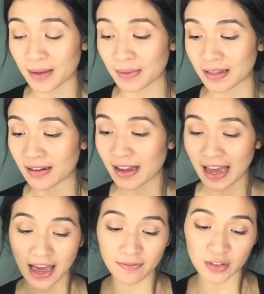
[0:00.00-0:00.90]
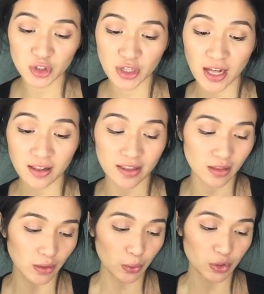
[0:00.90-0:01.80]
I mean, I have the gel
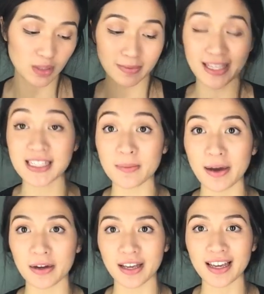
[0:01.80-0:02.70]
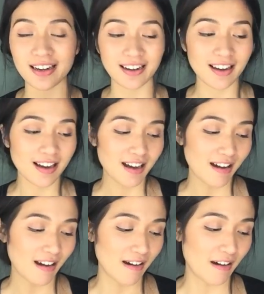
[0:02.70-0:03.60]
and the lotion, but that's about it.
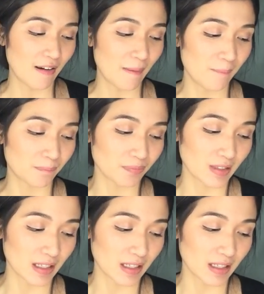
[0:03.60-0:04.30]
And